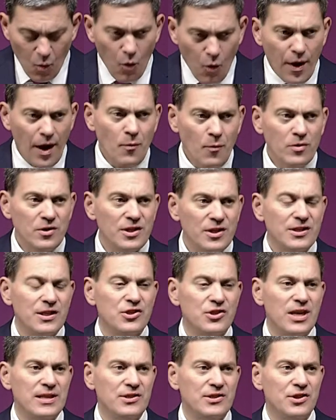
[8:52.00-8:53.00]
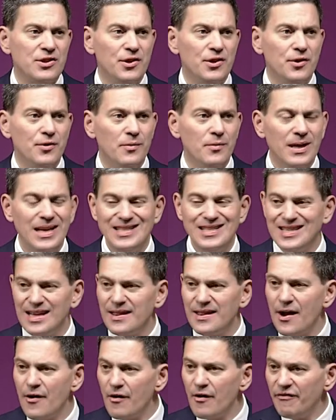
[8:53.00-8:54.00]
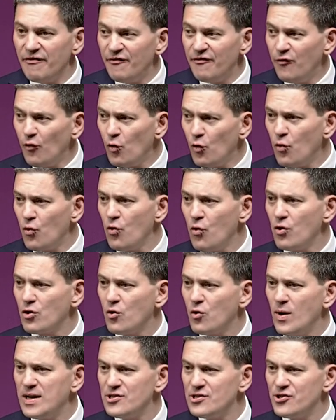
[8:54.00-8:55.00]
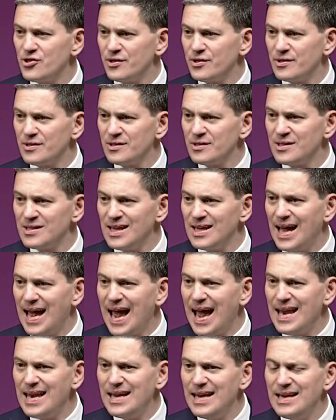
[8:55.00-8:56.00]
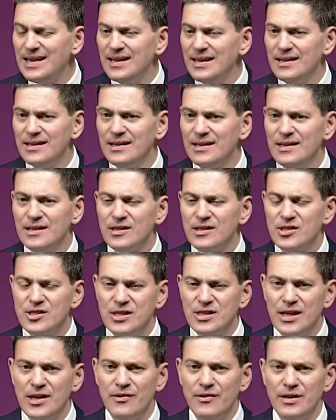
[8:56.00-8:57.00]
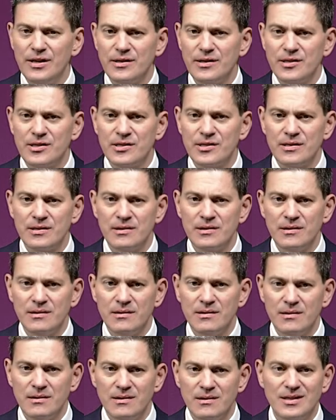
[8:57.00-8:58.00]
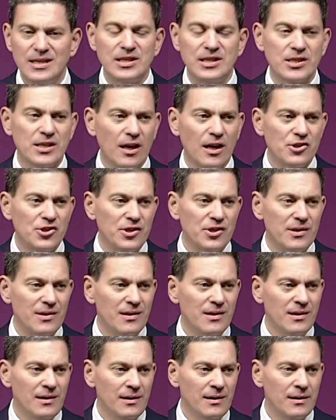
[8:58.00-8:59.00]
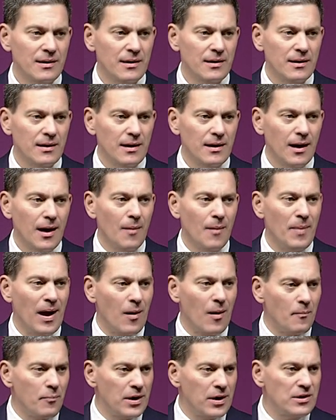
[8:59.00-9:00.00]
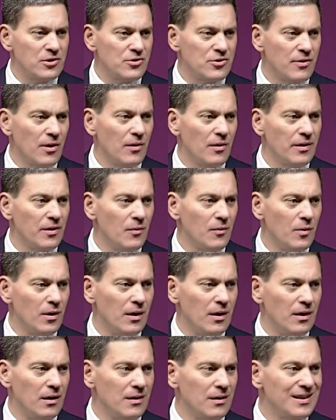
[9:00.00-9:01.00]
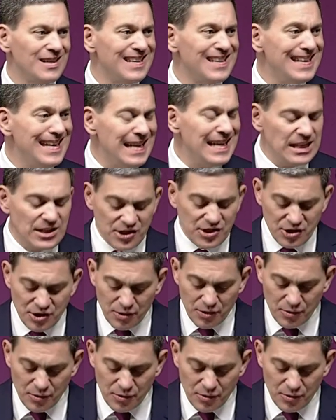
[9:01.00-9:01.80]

What I want to suggest to you is that there are four questions that any serious discussion about Britain's role in the world needs